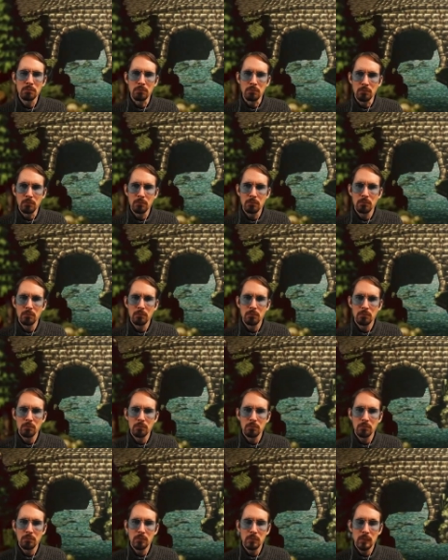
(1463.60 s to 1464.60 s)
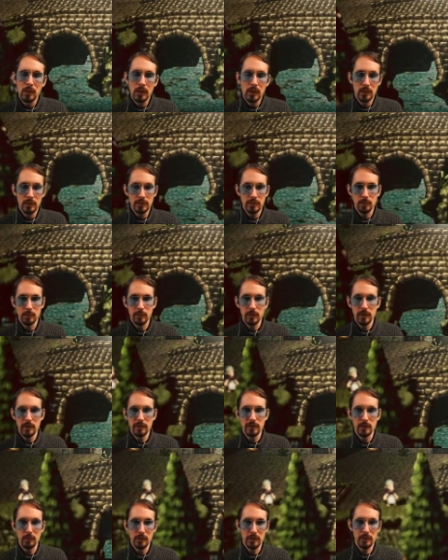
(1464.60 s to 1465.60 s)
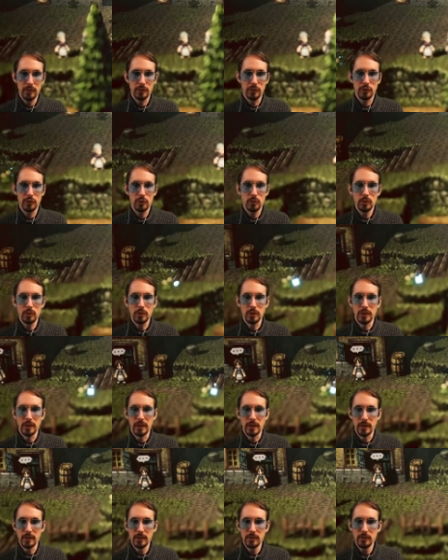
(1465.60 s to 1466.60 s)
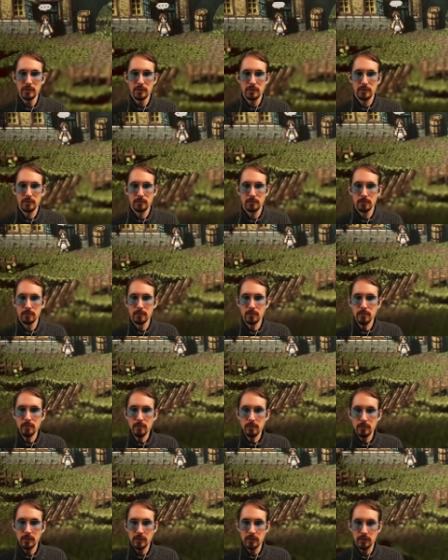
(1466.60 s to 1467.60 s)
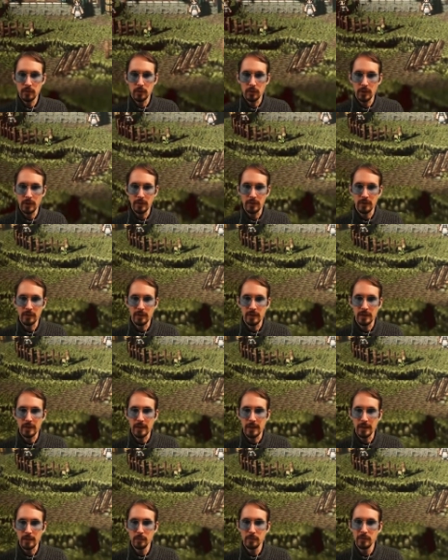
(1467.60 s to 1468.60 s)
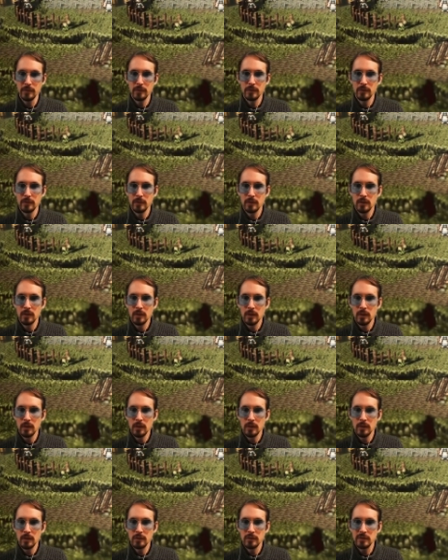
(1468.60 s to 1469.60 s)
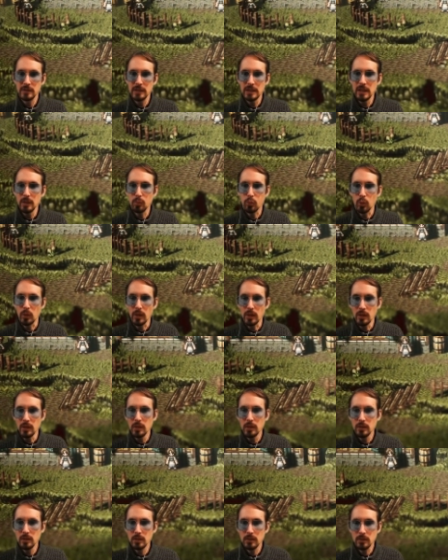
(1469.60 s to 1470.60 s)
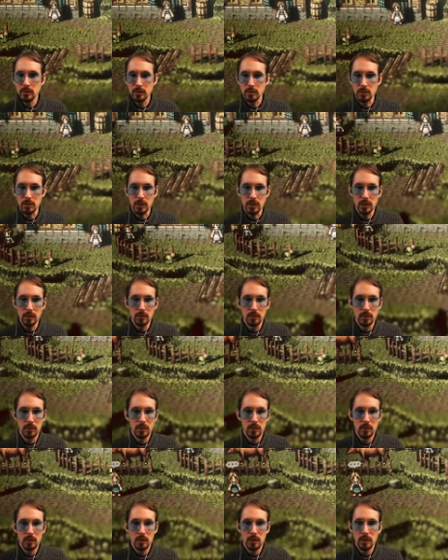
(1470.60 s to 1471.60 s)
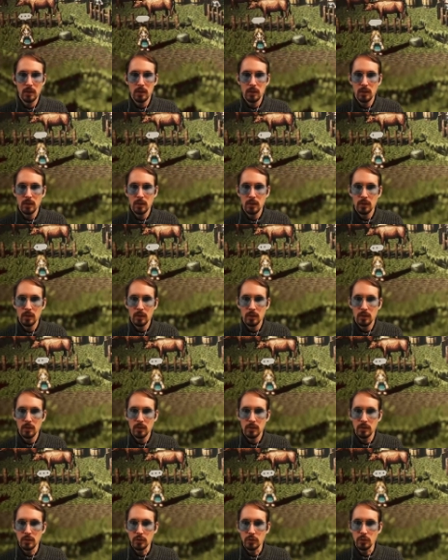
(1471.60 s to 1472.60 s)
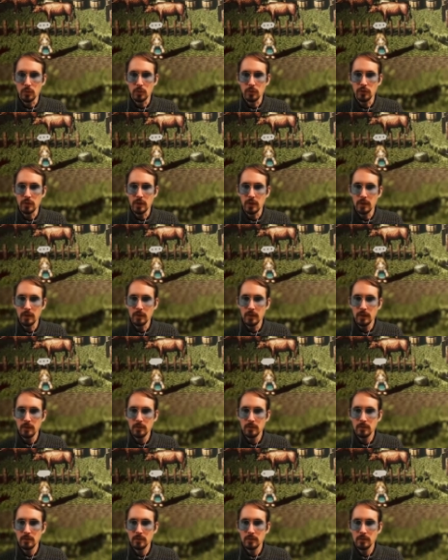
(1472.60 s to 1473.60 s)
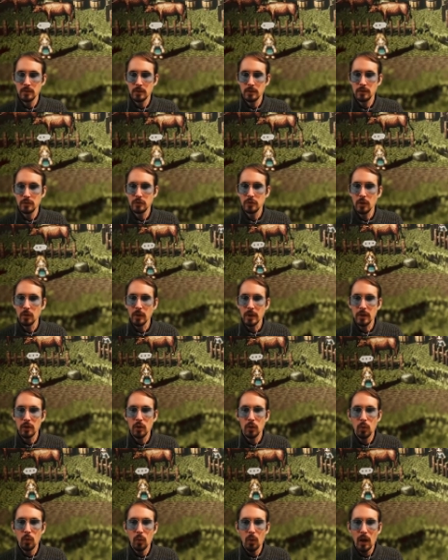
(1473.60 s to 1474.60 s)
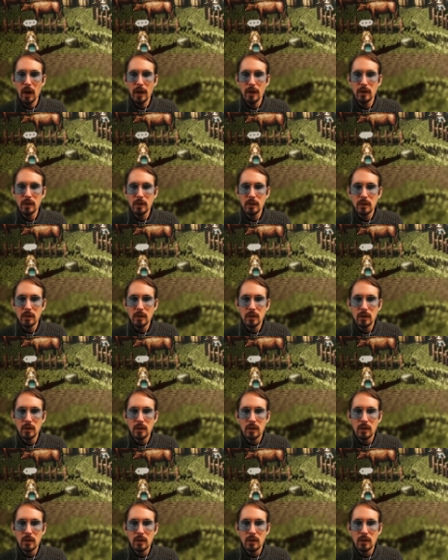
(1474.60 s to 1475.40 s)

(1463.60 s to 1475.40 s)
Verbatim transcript: hmm. Seems very similar to scrutinize. Let's go get these hidden items. Sleepweed. Okay. Did you see anything? So inquire.